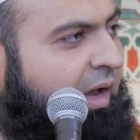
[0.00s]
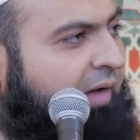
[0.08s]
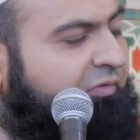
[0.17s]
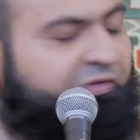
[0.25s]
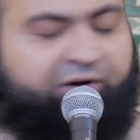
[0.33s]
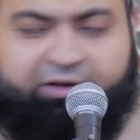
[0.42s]

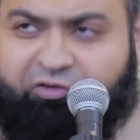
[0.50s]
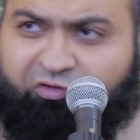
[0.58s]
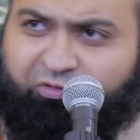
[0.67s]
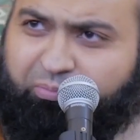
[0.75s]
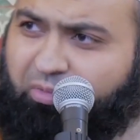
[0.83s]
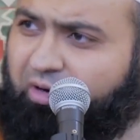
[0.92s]
a very
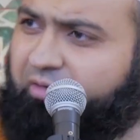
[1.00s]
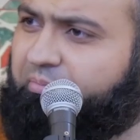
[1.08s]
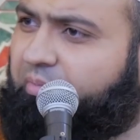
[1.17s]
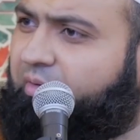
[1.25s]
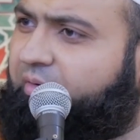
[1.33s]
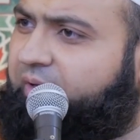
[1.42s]

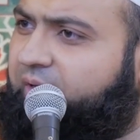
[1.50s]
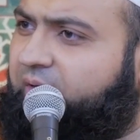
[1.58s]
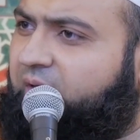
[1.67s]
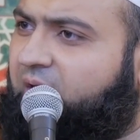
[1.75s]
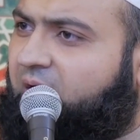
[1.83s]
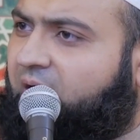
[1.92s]
smart boy,
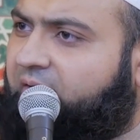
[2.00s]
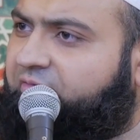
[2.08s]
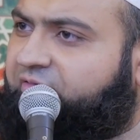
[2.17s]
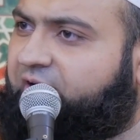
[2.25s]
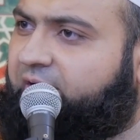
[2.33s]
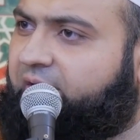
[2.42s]
a
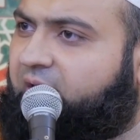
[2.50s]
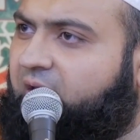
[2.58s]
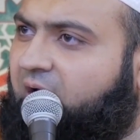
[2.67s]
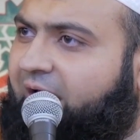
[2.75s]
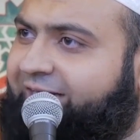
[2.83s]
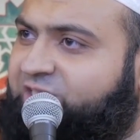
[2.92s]
very